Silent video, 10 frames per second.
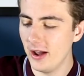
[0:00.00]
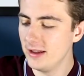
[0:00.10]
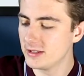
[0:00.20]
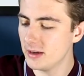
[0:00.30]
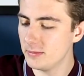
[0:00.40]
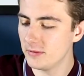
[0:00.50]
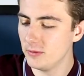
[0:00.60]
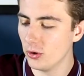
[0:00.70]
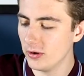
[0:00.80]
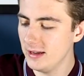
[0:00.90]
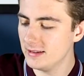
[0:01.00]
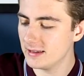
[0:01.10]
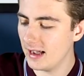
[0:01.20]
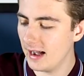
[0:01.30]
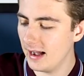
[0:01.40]
in terms of noise,
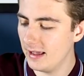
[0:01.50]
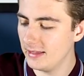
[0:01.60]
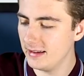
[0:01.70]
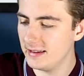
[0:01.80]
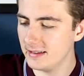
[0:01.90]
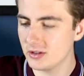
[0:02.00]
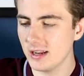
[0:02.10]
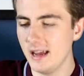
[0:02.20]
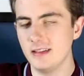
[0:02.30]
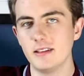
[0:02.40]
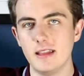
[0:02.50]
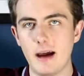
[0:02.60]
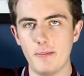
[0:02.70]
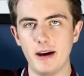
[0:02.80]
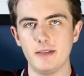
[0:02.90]
this actually isn't
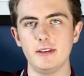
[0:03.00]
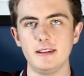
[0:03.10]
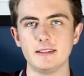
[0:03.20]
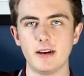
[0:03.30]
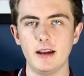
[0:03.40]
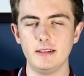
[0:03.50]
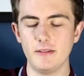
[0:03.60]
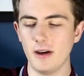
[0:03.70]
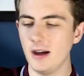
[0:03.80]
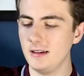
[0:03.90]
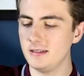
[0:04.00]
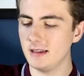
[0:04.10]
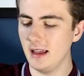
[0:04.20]
that bad of a device.